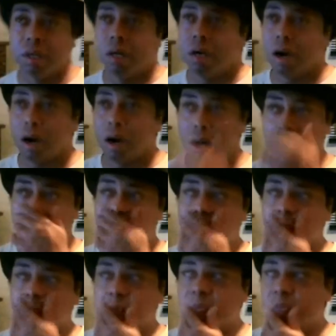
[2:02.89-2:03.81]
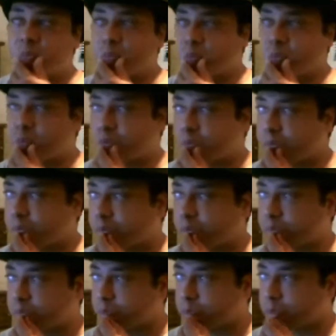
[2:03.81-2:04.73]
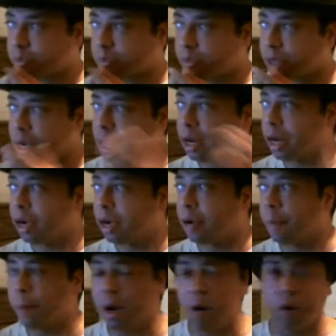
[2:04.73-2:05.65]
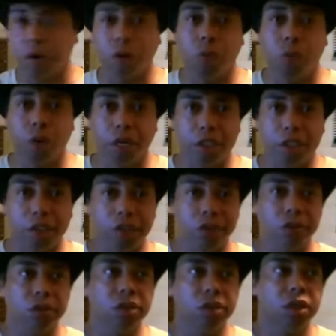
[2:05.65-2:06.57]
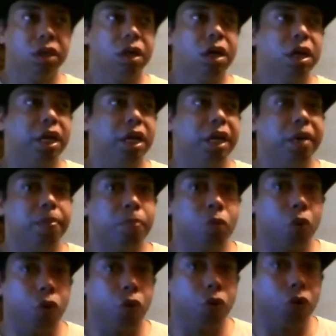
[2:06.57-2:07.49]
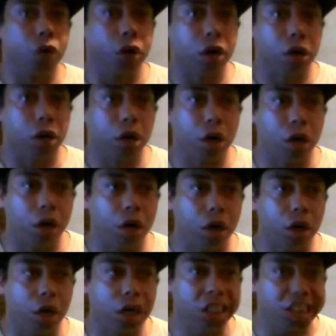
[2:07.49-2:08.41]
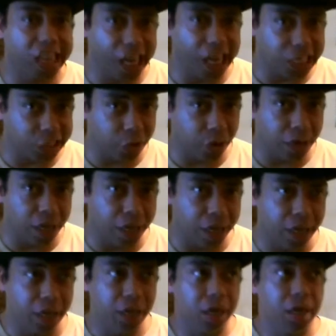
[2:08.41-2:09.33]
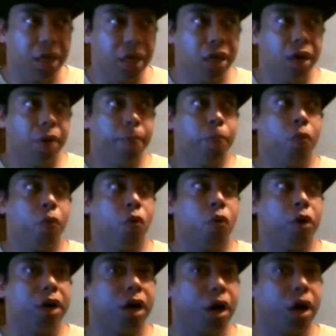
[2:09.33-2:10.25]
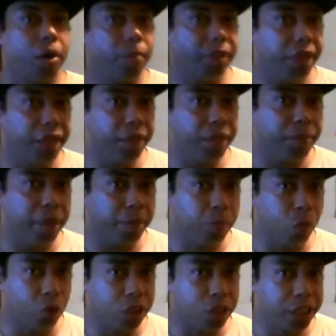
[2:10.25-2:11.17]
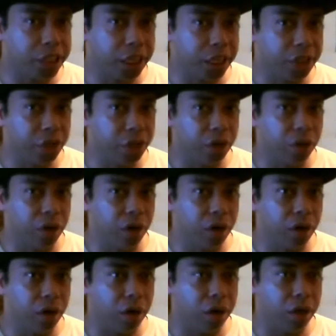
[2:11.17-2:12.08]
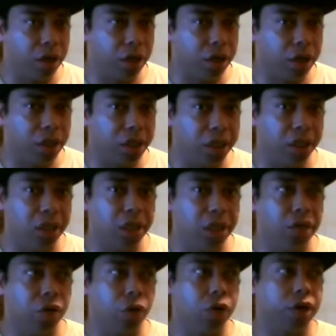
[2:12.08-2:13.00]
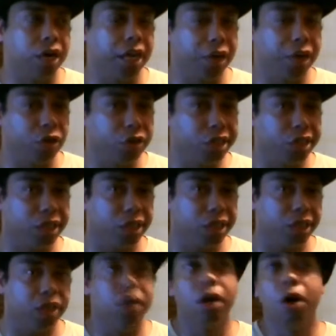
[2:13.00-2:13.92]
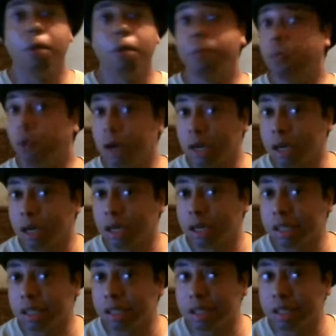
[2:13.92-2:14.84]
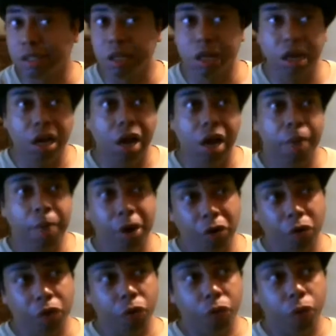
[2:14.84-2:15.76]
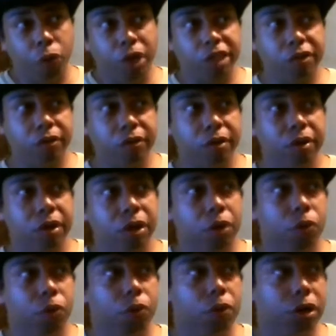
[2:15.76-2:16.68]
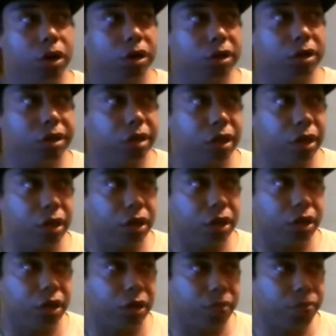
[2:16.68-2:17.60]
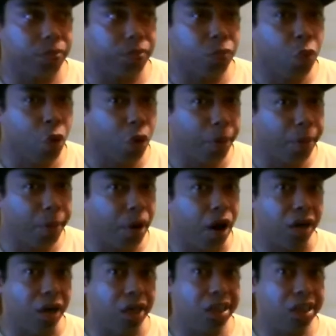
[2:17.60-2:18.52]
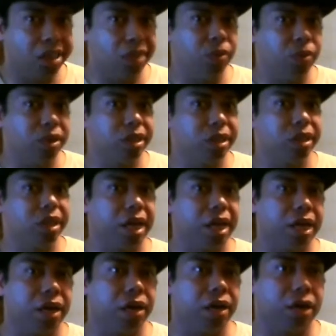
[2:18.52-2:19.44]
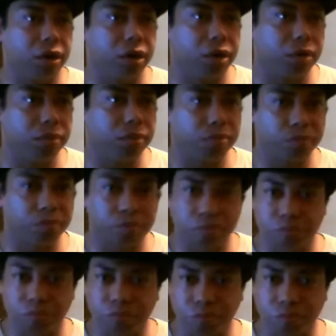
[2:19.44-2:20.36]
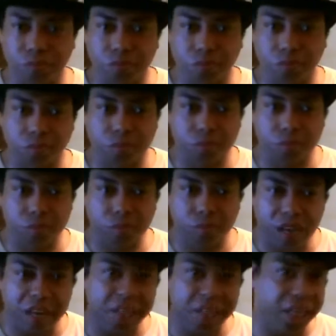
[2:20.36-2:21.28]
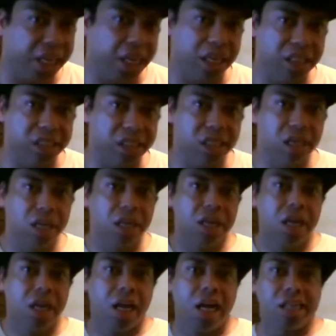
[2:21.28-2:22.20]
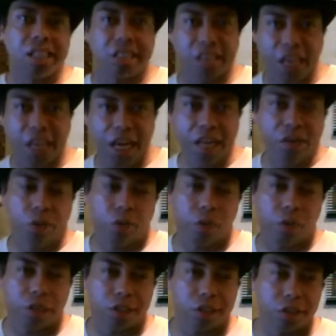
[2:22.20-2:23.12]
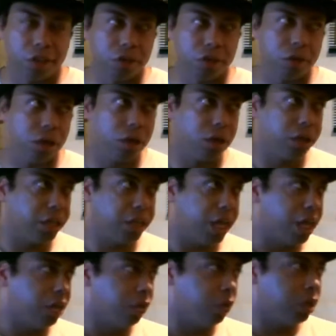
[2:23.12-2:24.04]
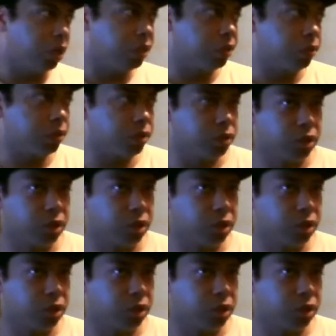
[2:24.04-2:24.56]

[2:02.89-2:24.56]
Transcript: um, unlike American western, it more uh, exaggerated more comedy, maybe more sexual uh, content or language in it, more cussing. American Western was um, more modest. It wasn't that um, intense as Italian Western. Uh, Italian Western,